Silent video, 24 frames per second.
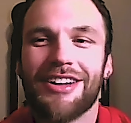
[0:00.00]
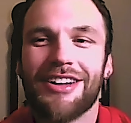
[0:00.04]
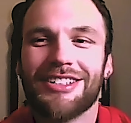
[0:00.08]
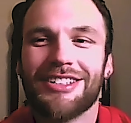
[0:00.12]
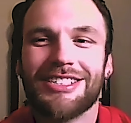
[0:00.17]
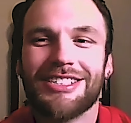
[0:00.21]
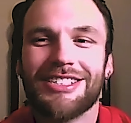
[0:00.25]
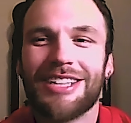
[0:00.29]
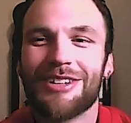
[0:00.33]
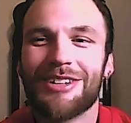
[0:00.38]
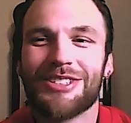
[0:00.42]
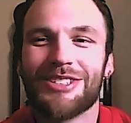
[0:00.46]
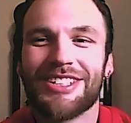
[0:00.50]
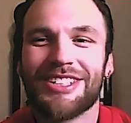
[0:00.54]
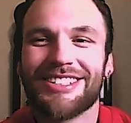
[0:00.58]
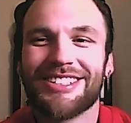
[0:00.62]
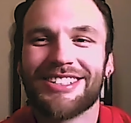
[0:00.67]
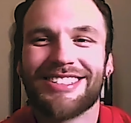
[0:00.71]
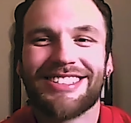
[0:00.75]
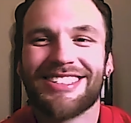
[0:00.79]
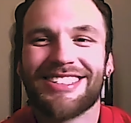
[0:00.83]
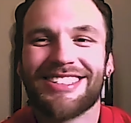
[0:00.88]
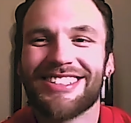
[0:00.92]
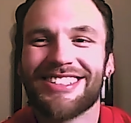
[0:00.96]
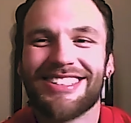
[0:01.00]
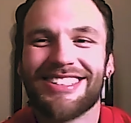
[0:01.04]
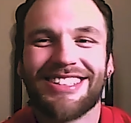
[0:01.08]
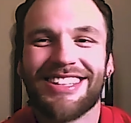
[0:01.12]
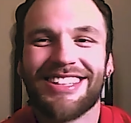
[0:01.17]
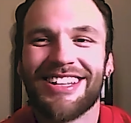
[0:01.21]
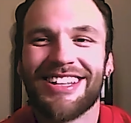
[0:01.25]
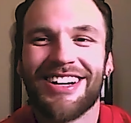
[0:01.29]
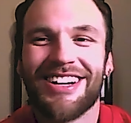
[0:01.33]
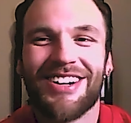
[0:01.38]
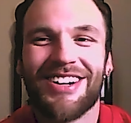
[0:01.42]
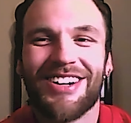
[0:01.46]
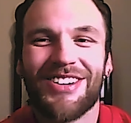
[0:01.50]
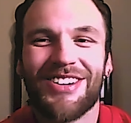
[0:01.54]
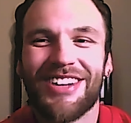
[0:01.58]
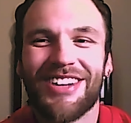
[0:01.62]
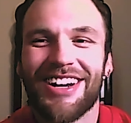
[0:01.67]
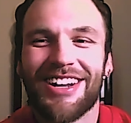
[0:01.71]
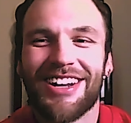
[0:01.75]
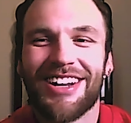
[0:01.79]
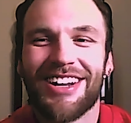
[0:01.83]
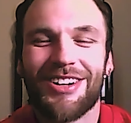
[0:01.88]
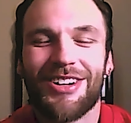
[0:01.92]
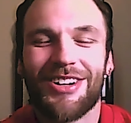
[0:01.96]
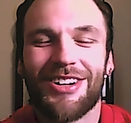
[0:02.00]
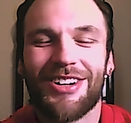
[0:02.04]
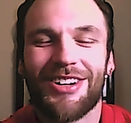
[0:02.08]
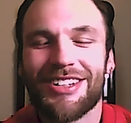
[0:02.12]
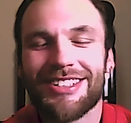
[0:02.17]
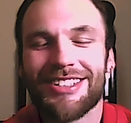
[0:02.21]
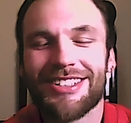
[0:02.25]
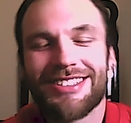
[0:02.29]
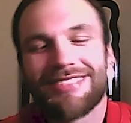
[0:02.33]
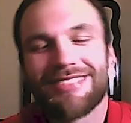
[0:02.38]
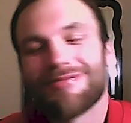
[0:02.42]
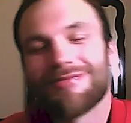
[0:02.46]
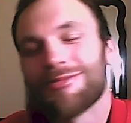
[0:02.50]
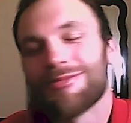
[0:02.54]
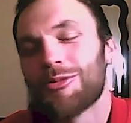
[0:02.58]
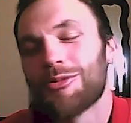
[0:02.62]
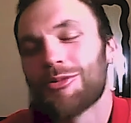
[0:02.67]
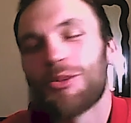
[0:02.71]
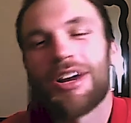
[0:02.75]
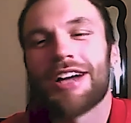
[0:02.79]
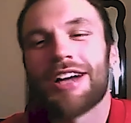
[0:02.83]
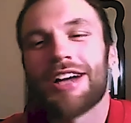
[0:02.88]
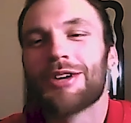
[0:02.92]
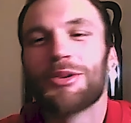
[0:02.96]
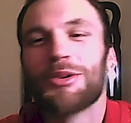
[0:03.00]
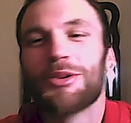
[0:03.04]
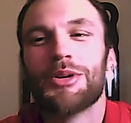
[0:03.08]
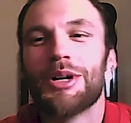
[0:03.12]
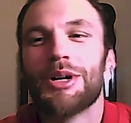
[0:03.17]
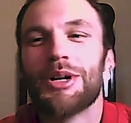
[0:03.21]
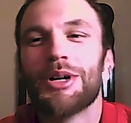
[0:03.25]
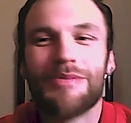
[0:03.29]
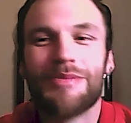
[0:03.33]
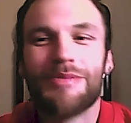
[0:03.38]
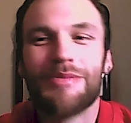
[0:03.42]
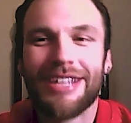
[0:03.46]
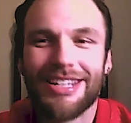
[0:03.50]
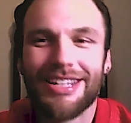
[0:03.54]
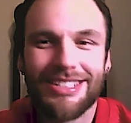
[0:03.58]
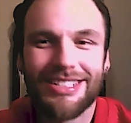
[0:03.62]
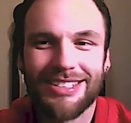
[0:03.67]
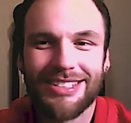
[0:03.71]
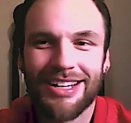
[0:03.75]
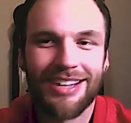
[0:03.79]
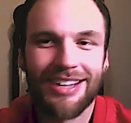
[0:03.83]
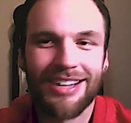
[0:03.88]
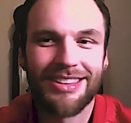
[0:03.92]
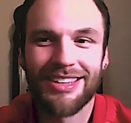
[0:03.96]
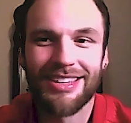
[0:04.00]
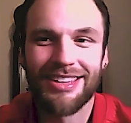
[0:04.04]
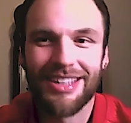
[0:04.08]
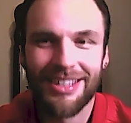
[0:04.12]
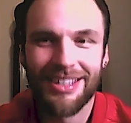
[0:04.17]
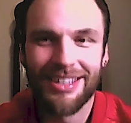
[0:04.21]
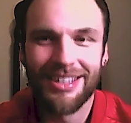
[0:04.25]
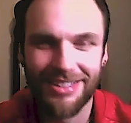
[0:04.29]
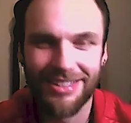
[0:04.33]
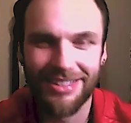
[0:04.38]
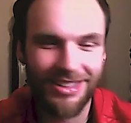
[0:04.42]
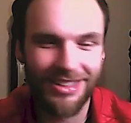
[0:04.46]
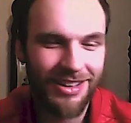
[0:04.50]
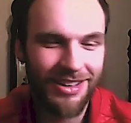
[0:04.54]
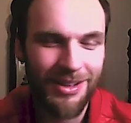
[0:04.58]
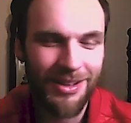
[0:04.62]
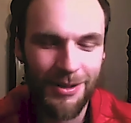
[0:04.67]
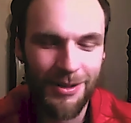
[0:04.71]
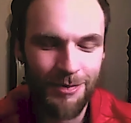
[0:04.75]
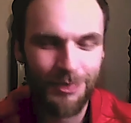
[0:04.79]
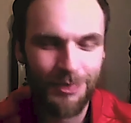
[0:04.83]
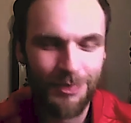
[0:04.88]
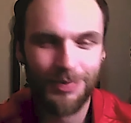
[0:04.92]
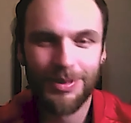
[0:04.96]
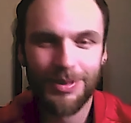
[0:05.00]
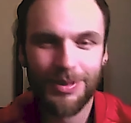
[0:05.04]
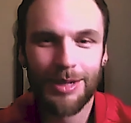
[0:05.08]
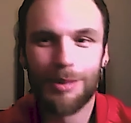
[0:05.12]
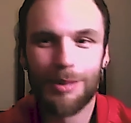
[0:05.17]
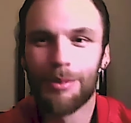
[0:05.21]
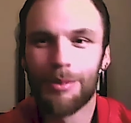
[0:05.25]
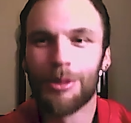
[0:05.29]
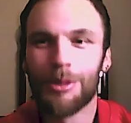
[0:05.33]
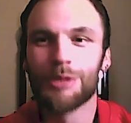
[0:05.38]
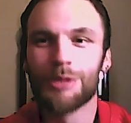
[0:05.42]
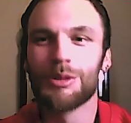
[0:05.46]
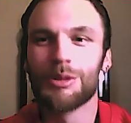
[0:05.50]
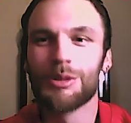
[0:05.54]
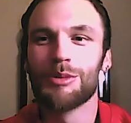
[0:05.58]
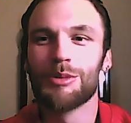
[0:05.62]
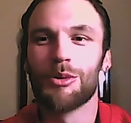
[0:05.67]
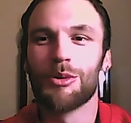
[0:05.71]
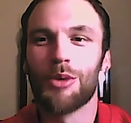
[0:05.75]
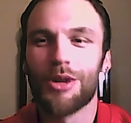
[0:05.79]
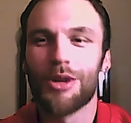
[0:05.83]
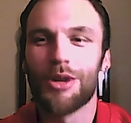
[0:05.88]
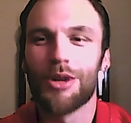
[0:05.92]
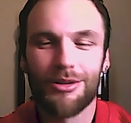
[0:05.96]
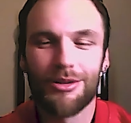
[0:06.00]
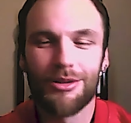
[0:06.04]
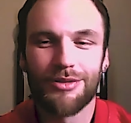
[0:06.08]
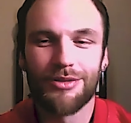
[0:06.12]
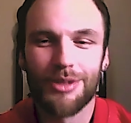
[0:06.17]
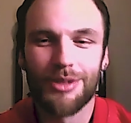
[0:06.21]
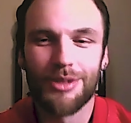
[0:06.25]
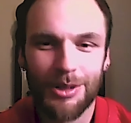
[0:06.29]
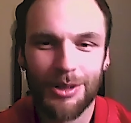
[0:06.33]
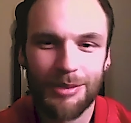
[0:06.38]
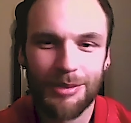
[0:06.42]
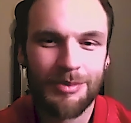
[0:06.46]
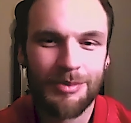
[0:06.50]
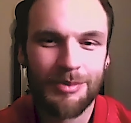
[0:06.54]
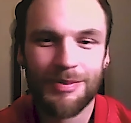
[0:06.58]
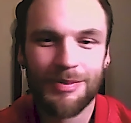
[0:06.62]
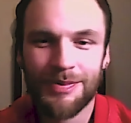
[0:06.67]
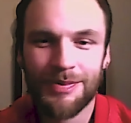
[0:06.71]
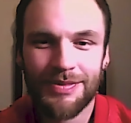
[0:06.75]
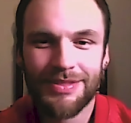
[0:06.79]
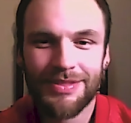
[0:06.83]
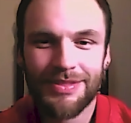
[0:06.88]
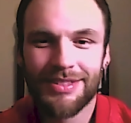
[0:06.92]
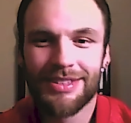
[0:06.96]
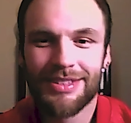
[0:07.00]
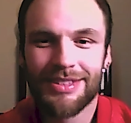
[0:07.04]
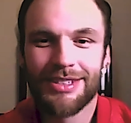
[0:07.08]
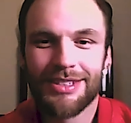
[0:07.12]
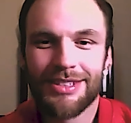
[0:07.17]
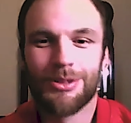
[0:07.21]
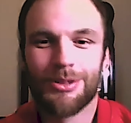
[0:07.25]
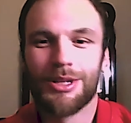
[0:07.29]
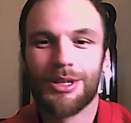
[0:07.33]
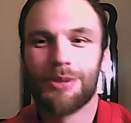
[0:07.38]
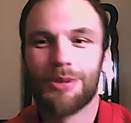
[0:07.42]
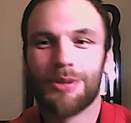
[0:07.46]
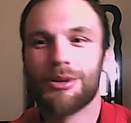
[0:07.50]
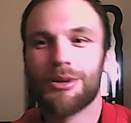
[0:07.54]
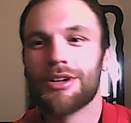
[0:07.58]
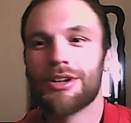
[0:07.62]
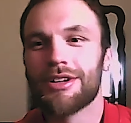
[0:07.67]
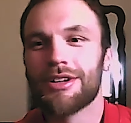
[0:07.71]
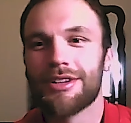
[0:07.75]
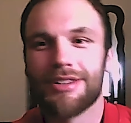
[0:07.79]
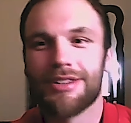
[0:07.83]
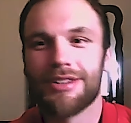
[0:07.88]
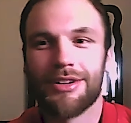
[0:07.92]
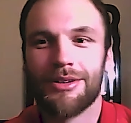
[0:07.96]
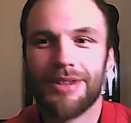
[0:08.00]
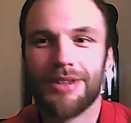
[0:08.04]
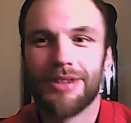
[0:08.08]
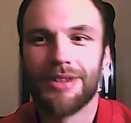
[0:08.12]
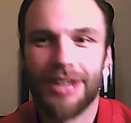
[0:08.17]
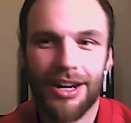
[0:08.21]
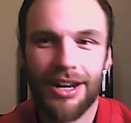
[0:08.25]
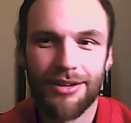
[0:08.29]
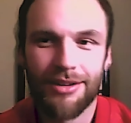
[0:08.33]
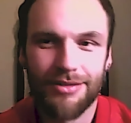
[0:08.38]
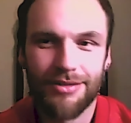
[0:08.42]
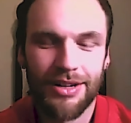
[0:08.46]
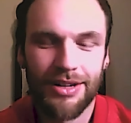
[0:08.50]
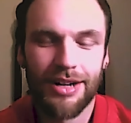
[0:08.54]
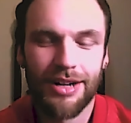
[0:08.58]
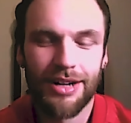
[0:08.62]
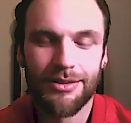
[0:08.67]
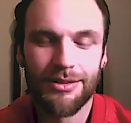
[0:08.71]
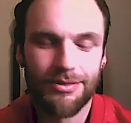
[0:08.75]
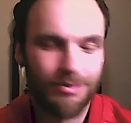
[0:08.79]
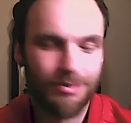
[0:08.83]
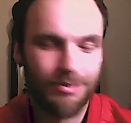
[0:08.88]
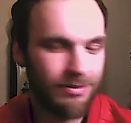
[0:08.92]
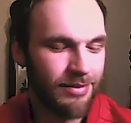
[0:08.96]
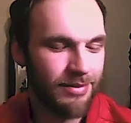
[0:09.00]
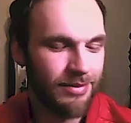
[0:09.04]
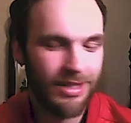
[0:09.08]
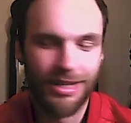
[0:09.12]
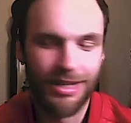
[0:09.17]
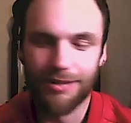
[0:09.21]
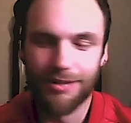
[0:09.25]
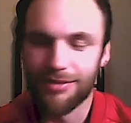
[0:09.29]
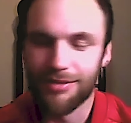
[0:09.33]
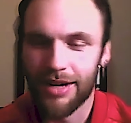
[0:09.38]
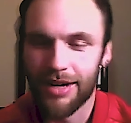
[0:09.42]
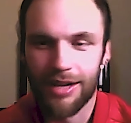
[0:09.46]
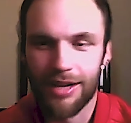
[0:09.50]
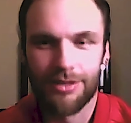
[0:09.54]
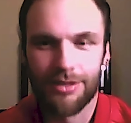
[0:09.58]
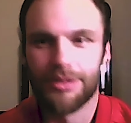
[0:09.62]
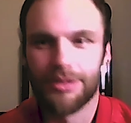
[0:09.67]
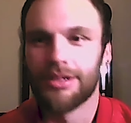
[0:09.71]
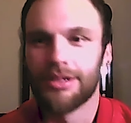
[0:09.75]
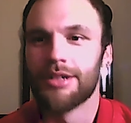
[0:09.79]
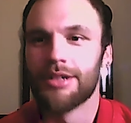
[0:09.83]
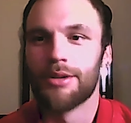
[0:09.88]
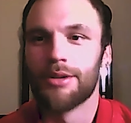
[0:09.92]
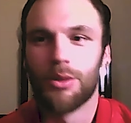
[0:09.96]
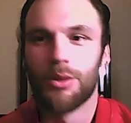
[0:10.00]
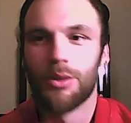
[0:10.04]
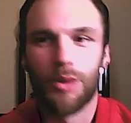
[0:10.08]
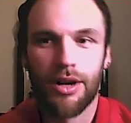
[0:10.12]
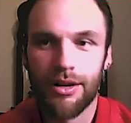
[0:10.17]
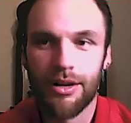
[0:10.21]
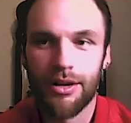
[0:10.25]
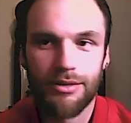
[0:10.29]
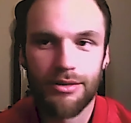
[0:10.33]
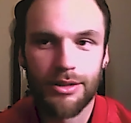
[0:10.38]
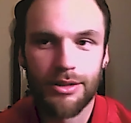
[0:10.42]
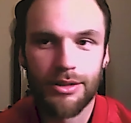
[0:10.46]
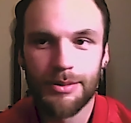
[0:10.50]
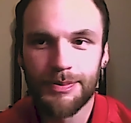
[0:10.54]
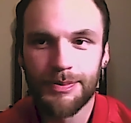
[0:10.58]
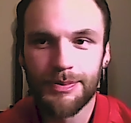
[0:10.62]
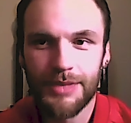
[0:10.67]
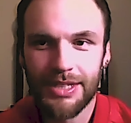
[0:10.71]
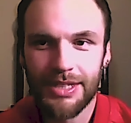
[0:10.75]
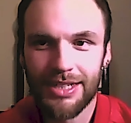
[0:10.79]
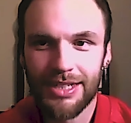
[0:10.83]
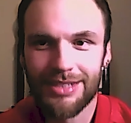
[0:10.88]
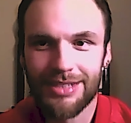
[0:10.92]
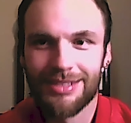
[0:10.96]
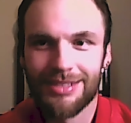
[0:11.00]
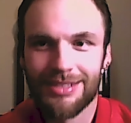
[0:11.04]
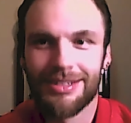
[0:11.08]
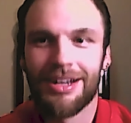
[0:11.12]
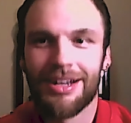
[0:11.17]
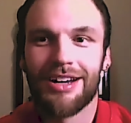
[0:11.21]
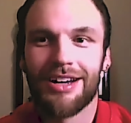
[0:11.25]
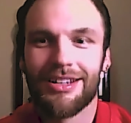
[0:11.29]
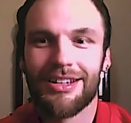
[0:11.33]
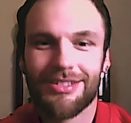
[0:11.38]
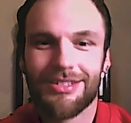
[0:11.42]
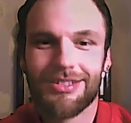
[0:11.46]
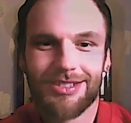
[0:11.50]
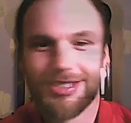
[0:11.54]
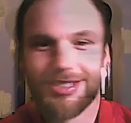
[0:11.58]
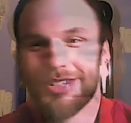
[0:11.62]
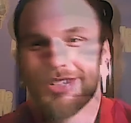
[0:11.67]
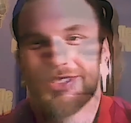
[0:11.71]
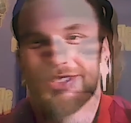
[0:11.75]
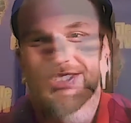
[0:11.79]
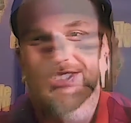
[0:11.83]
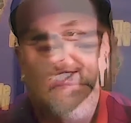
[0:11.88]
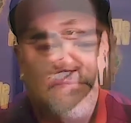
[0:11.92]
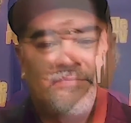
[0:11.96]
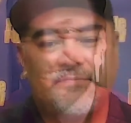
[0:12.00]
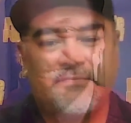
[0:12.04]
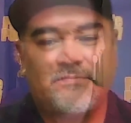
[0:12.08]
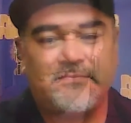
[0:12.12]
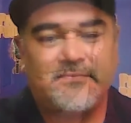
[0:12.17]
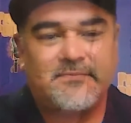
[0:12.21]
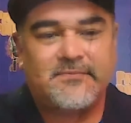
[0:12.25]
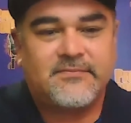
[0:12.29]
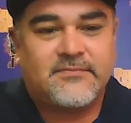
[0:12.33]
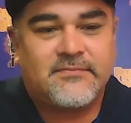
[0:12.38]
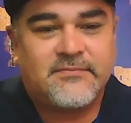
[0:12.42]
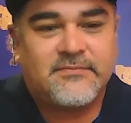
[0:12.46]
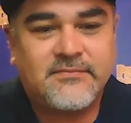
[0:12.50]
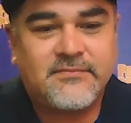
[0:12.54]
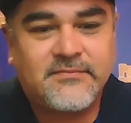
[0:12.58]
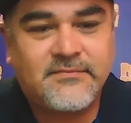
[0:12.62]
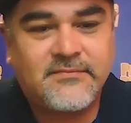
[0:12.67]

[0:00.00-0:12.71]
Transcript: And I was like, no, not at all. Because where I grew up, and it's not a thing. Like most people work on a farm or they work, a 9 to 5 in a factory or wherever. Like it's not. And